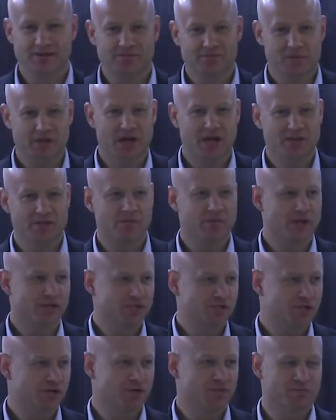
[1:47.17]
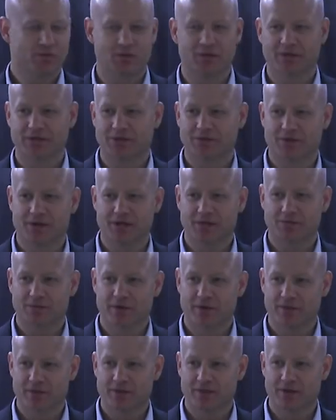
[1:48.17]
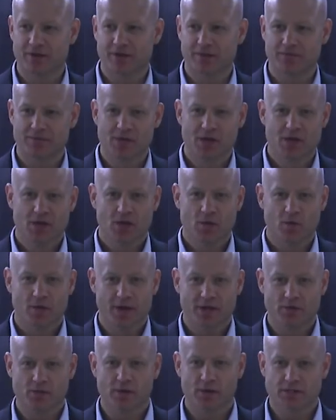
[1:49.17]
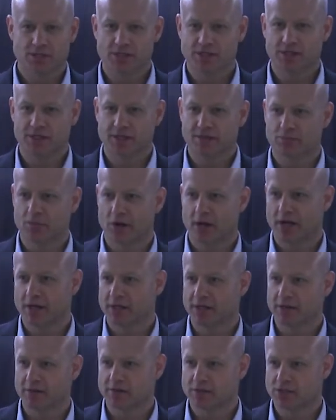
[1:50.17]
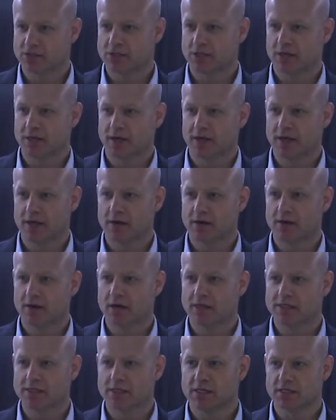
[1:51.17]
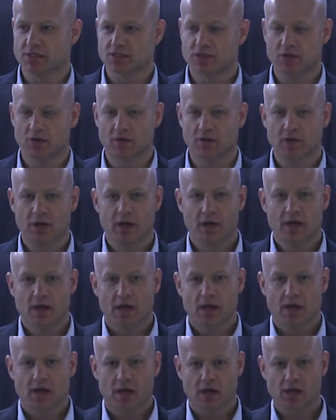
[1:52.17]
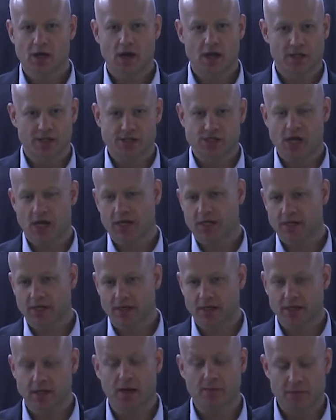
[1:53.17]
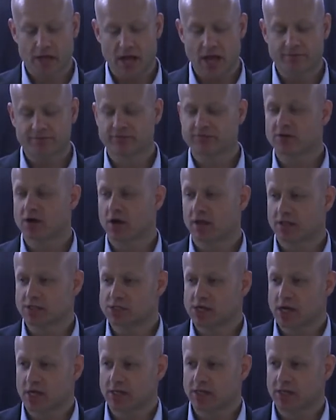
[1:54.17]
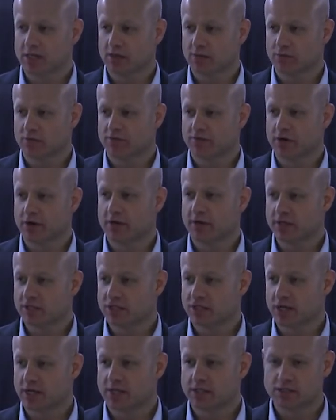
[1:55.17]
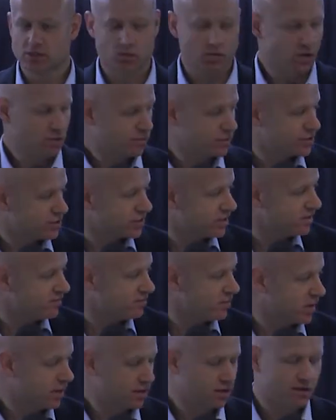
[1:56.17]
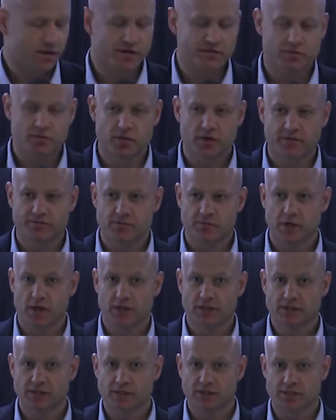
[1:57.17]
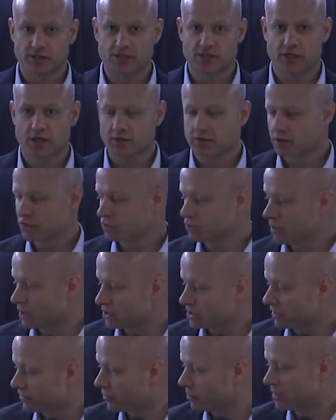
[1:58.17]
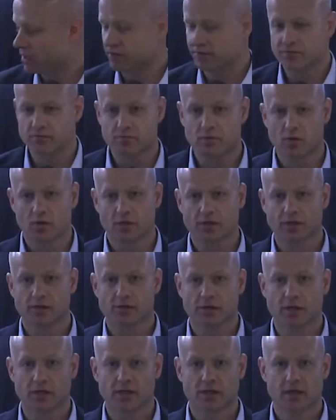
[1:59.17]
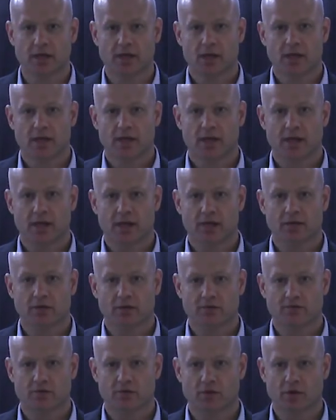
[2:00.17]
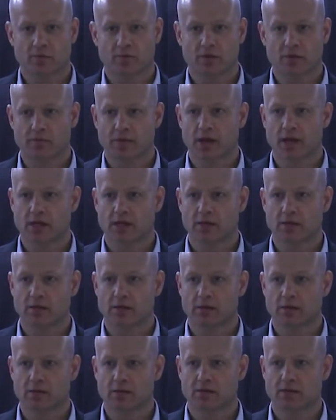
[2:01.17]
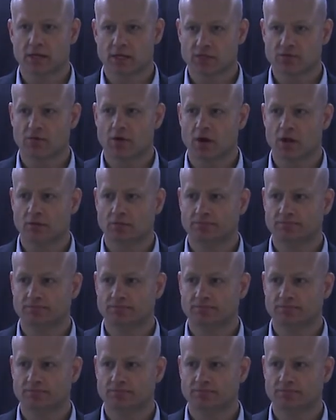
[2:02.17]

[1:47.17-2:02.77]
behind the bench here at Bowling Green with Wayne Wilson and Brian Hills at RIT. So College Hockey, Inc., on behalf of College Hockey, Inc., we're very excited to work with Steve Miller and everybody from the Huntington Center, as well as everybody from Bowling Green, and look forward to being back here next fall.